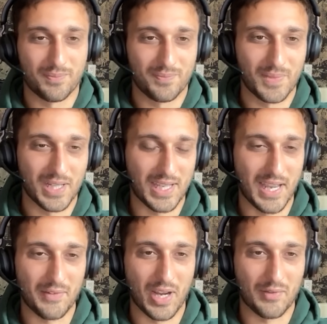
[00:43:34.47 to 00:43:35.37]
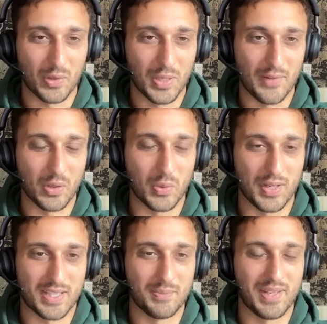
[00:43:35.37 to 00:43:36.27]
Like everyone wants
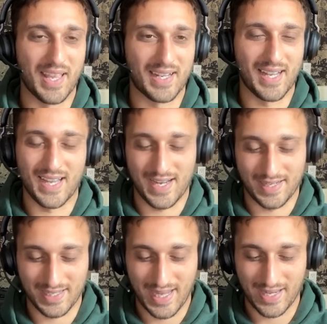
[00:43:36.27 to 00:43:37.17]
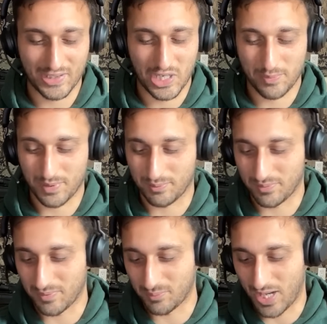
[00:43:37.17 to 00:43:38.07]
to be that guy and catch up and
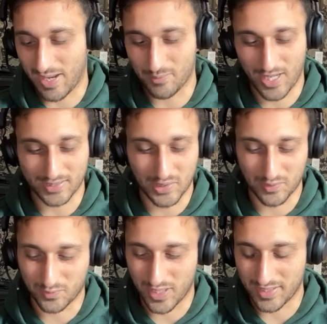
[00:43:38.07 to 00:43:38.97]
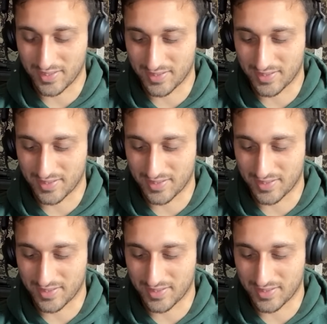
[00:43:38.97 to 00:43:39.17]
brag to their friends,